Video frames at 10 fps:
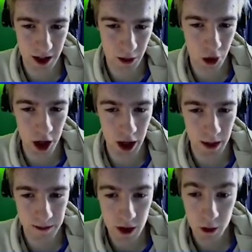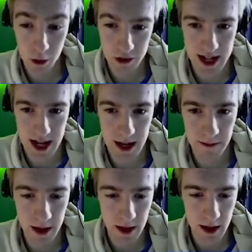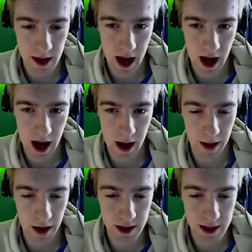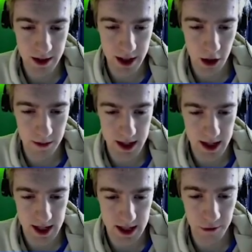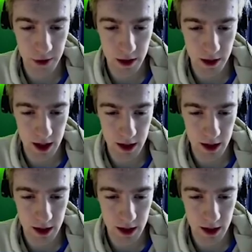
going to work. We'll see. I really, really hope this does. If we crit,